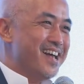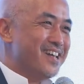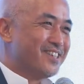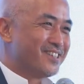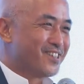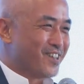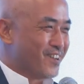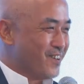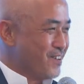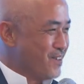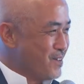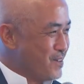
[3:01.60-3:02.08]

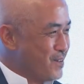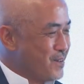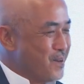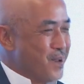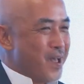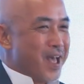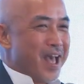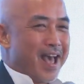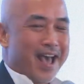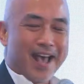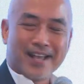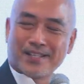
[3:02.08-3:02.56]
So
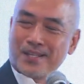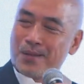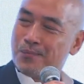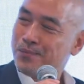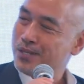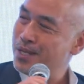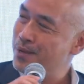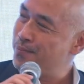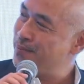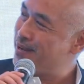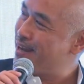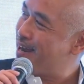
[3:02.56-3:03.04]

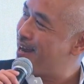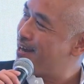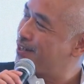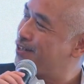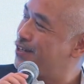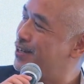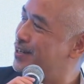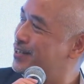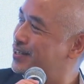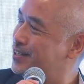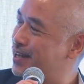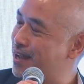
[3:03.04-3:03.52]
SMCP
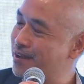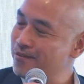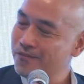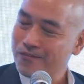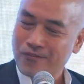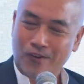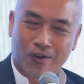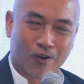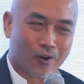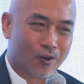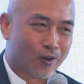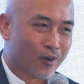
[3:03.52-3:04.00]
actually
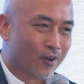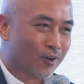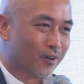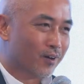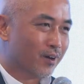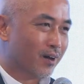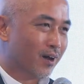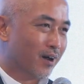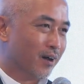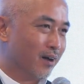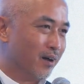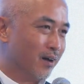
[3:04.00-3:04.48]
stands
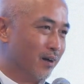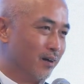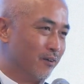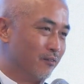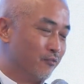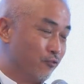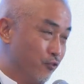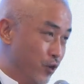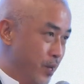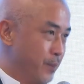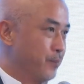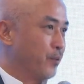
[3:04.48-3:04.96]
for
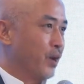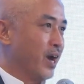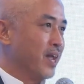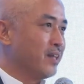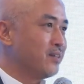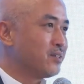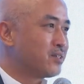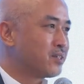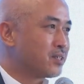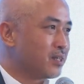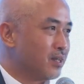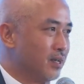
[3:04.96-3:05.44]
three
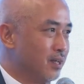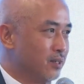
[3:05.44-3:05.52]
brands.